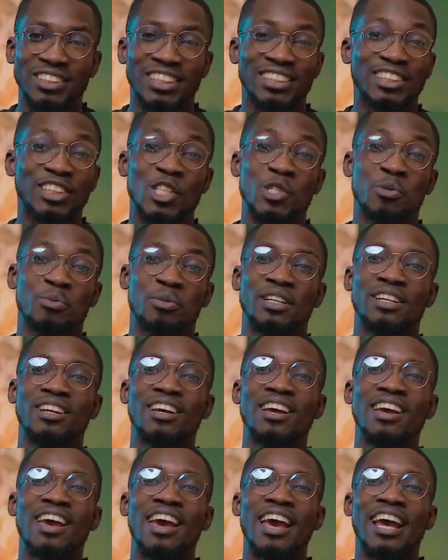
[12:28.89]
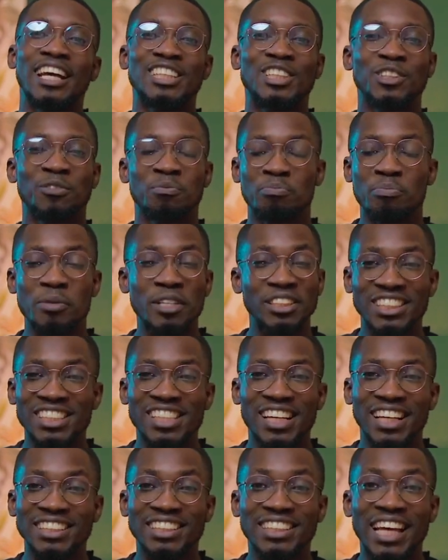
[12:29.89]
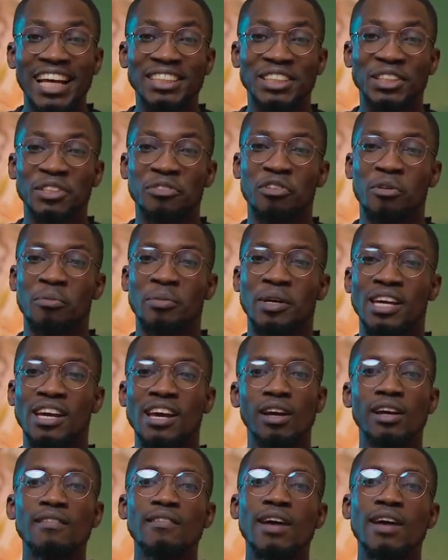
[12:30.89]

This has been especially exciting for me.